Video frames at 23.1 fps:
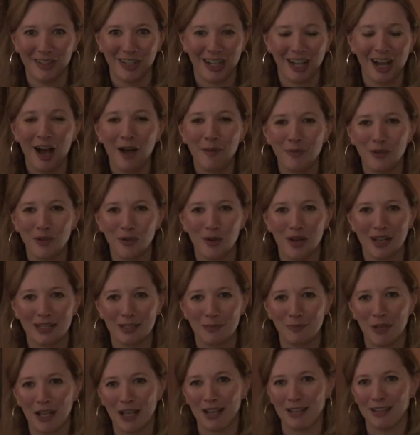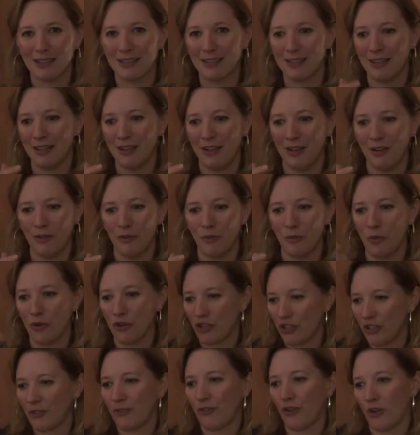to come to us, because
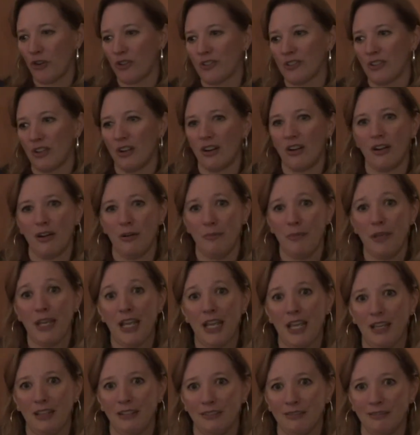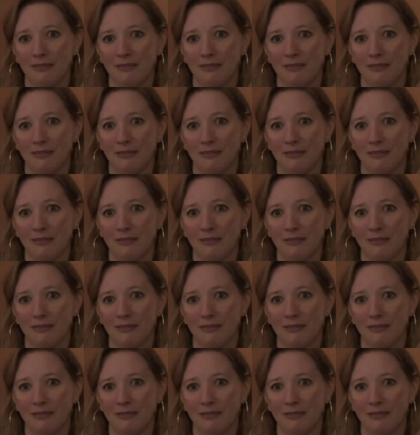we're just focused on R and B.